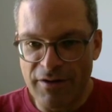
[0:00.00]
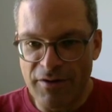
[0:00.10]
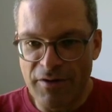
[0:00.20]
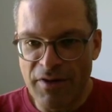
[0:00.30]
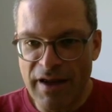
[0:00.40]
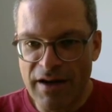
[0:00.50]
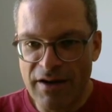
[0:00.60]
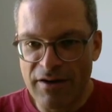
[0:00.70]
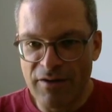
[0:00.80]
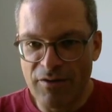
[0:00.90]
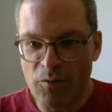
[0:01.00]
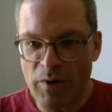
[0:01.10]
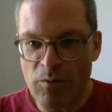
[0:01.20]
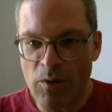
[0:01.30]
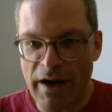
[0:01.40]
then
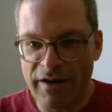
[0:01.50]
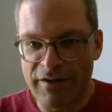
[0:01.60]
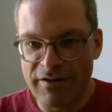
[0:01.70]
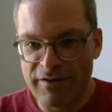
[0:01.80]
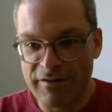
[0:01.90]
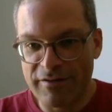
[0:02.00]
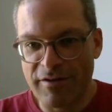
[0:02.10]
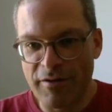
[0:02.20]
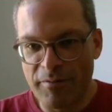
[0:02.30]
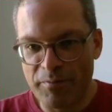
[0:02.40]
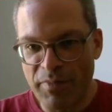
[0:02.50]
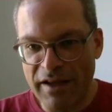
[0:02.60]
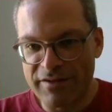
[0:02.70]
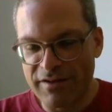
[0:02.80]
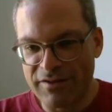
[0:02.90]
we want
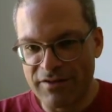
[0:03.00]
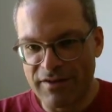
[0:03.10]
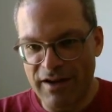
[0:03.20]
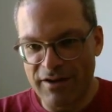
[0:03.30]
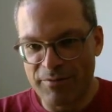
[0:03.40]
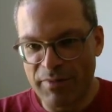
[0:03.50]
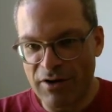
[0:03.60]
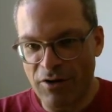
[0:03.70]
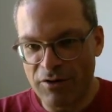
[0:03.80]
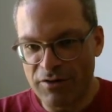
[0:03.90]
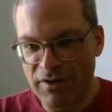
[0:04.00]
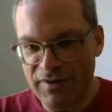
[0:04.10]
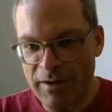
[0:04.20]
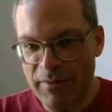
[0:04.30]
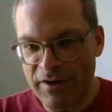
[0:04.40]
pixels that belong to the
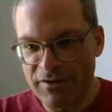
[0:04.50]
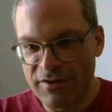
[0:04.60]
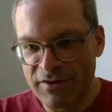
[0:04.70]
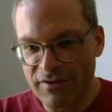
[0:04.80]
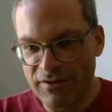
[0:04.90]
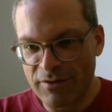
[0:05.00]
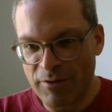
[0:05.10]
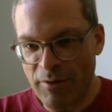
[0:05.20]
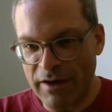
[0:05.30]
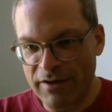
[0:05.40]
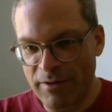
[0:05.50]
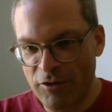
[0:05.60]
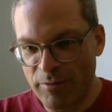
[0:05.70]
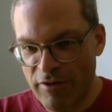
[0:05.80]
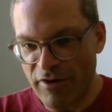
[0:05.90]
same instance, we want them
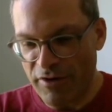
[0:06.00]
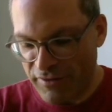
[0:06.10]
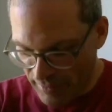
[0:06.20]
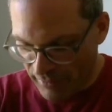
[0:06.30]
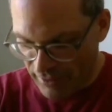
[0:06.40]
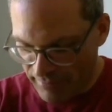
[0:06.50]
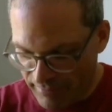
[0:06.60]
to be very similar.